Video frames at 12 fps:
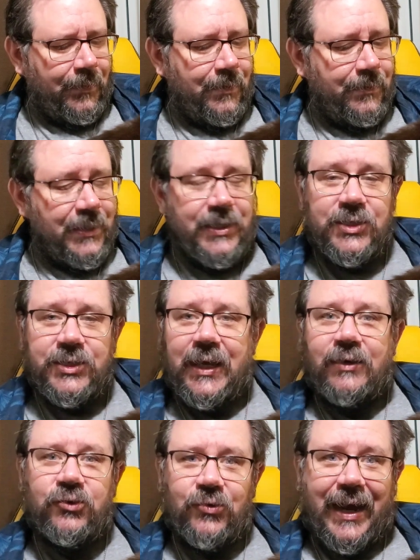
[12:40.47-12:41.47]
these
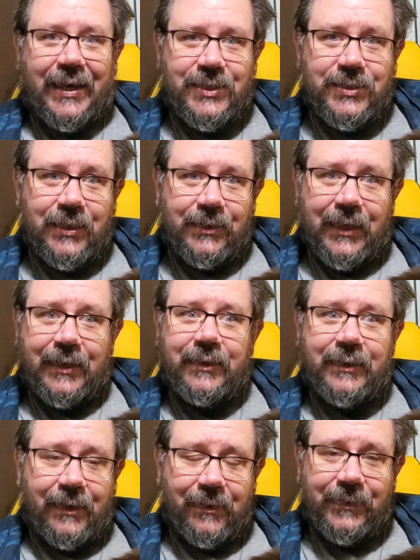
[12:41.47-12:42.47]
soundtracks
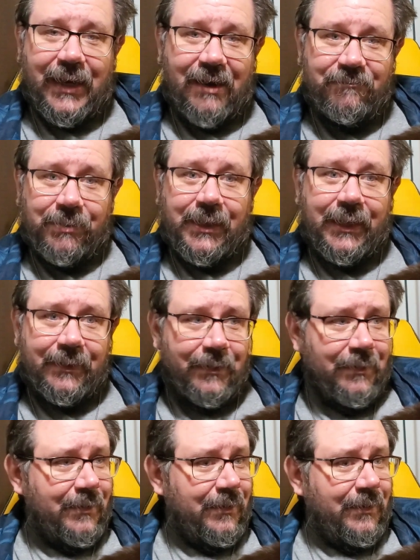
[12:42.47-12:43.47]
that I played,
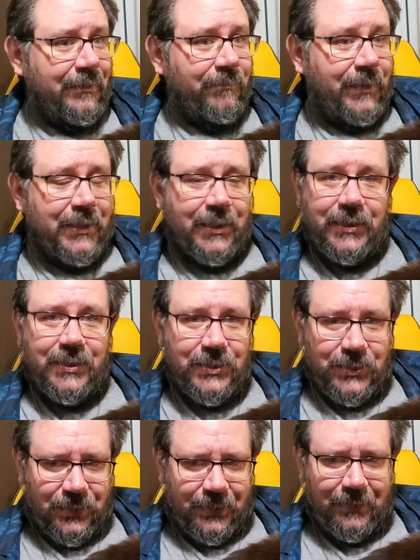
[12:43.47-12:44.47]

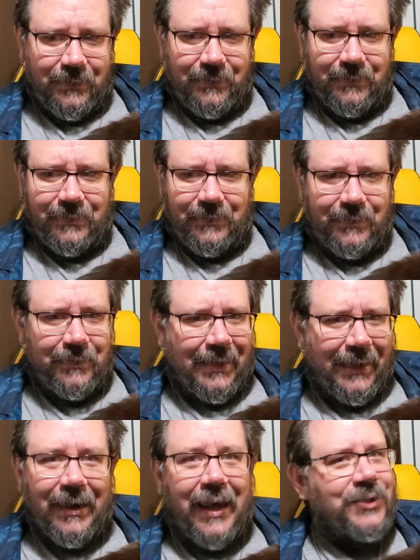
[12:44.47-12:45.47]
because,
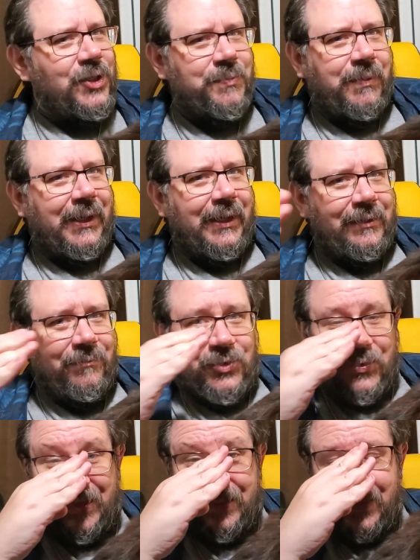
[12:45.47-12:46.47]
and not just playing them
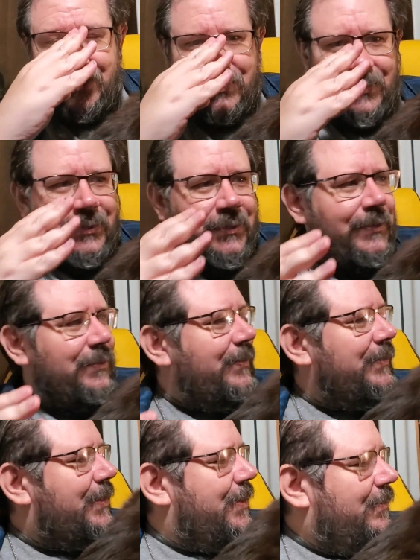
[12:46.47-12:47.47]
during
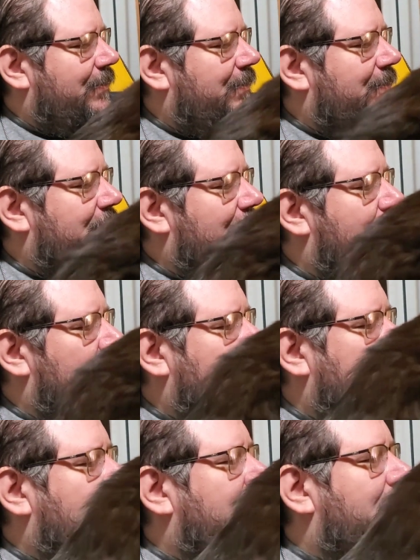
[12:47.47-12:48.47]
the year. Where are you going?